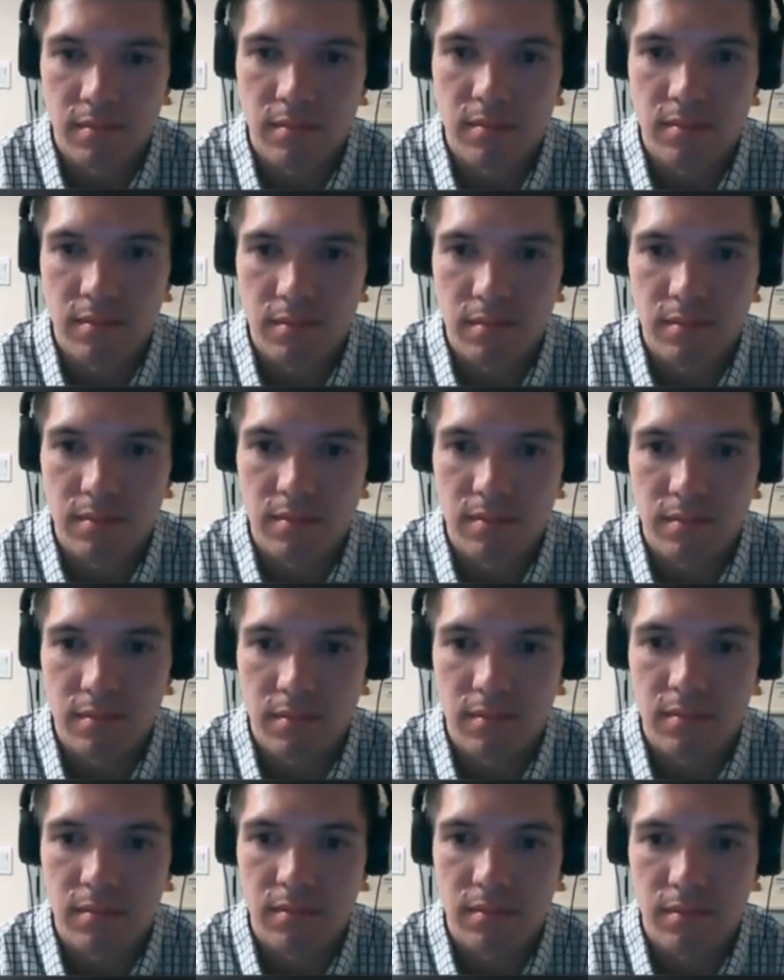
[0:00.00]

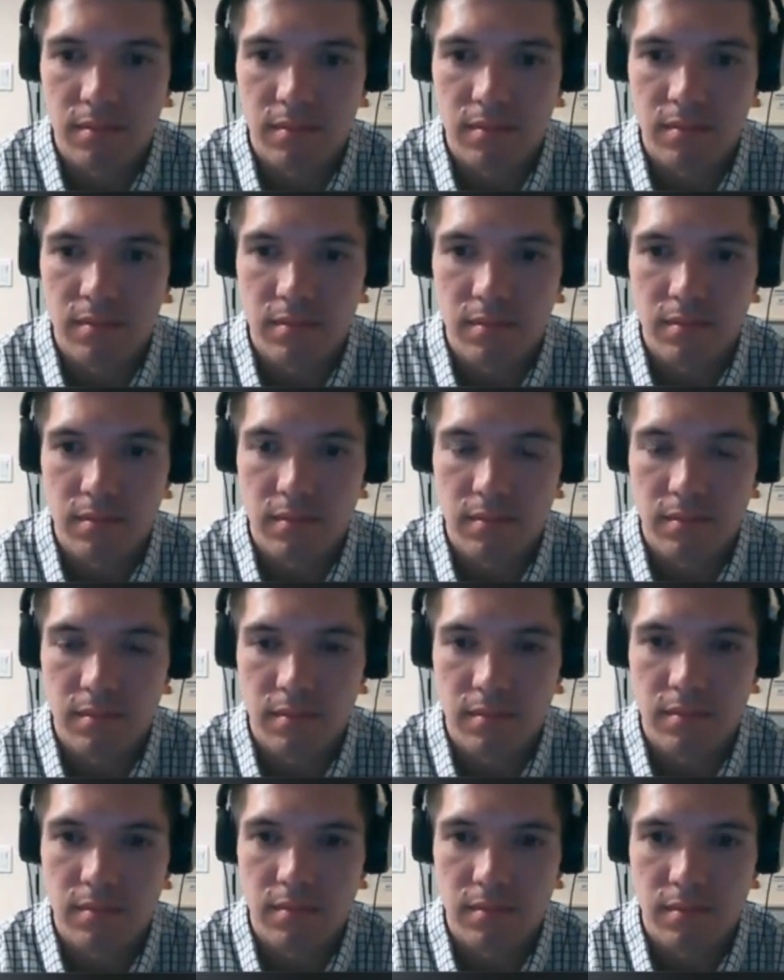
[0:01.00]

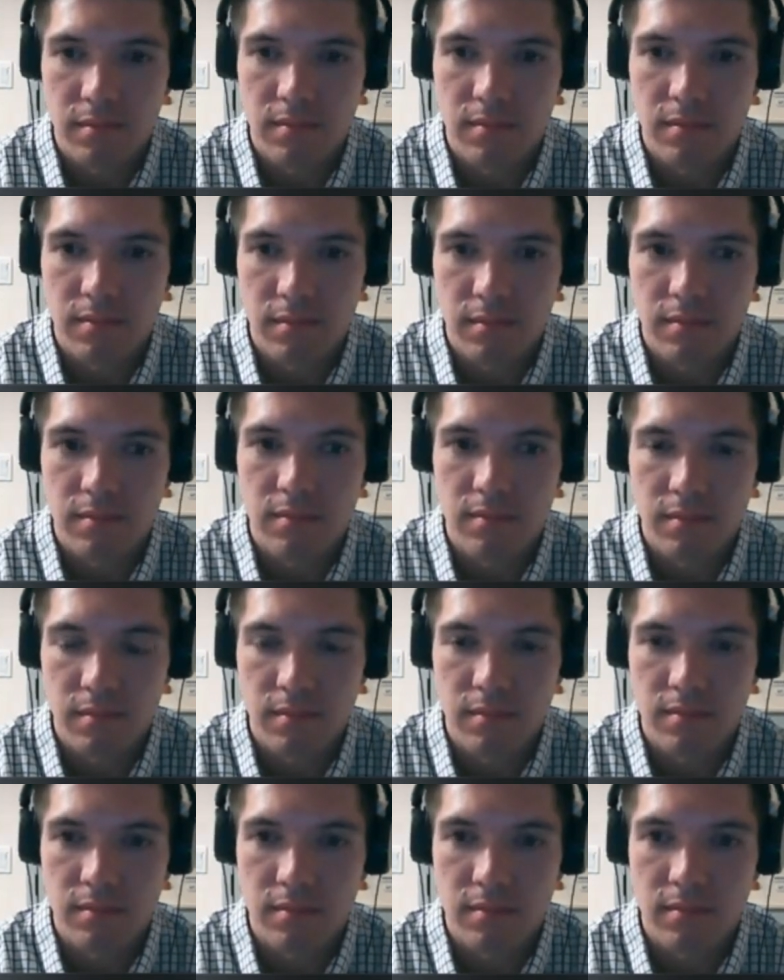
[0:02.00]

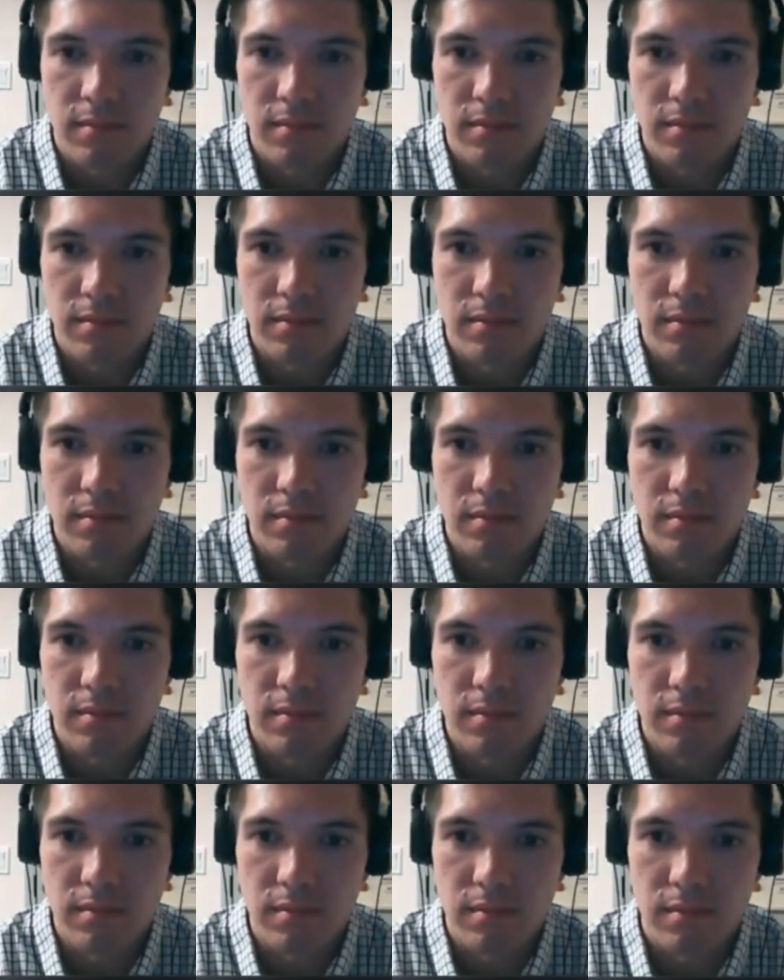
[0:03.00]

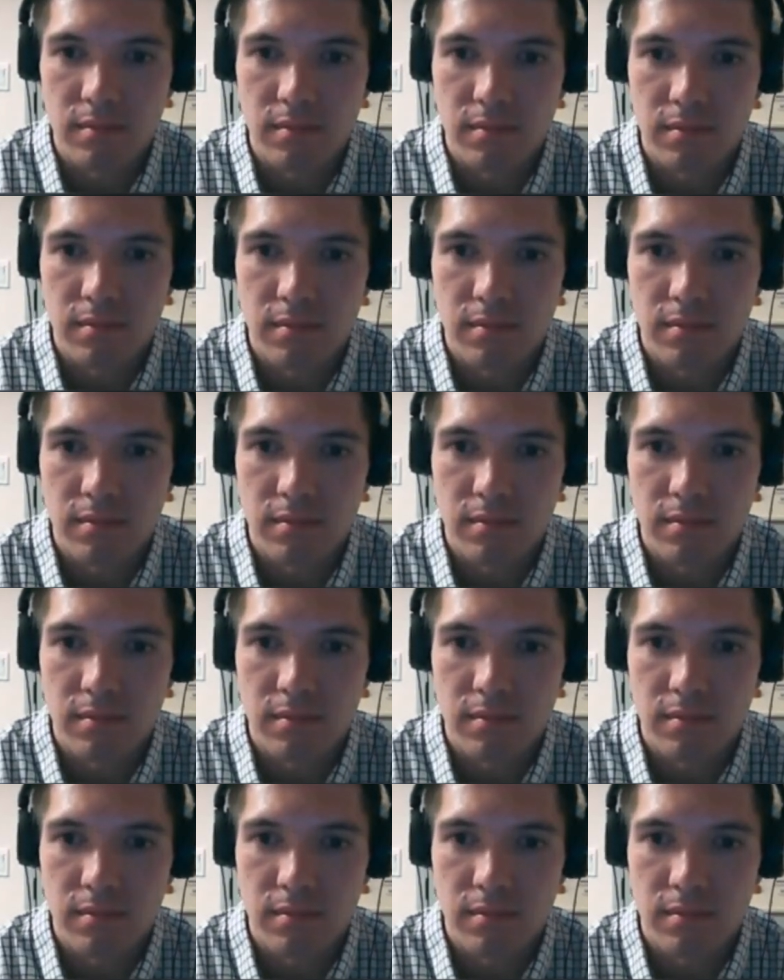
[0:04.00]
This person isn't speaking.